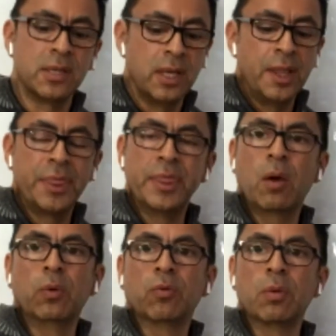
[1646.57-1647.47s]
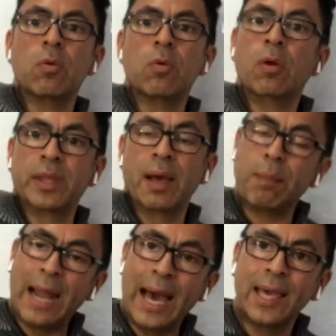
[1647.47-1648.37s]
they would remove all the
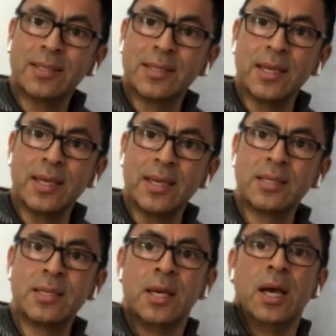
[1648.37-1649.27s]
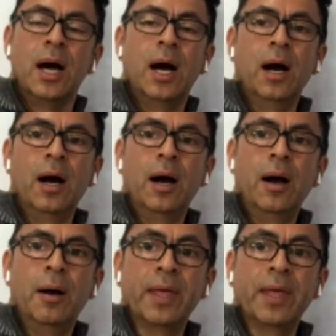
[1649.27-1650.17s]
appliances,
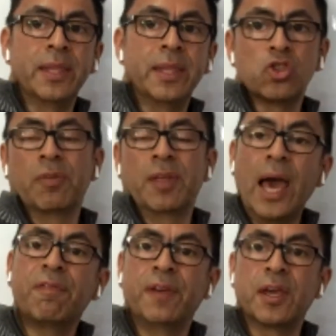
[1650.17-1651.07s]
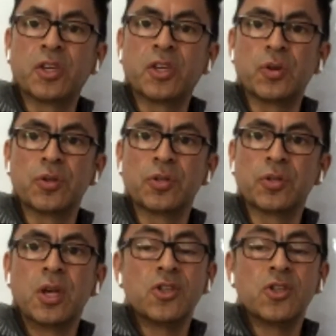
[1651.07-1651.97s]
and then some of the light fixtures.
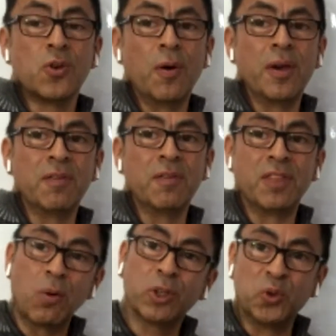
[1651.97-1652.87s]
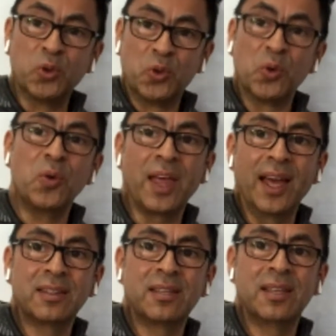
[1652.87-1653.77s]
So if they were to do that,
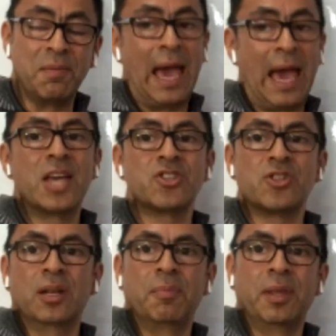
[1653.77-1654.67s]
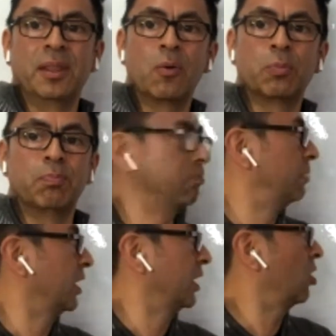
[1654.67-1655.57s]
imagine, I mean, that would
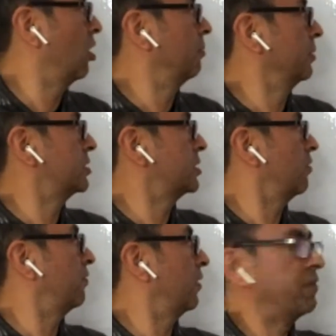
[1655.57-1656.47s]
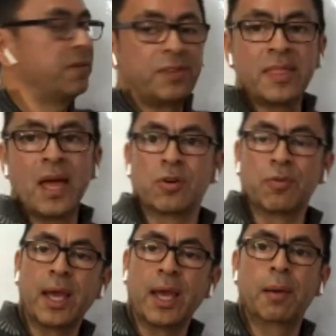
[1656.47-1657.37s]
become, instead of a 15,000
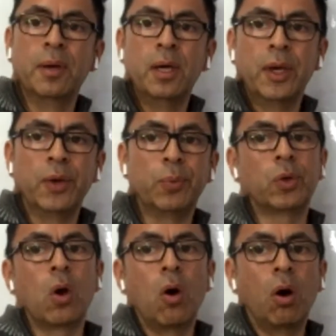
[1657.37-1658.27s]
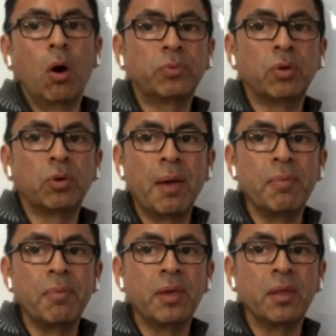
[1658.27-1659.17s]
rehab, it would go up to maybe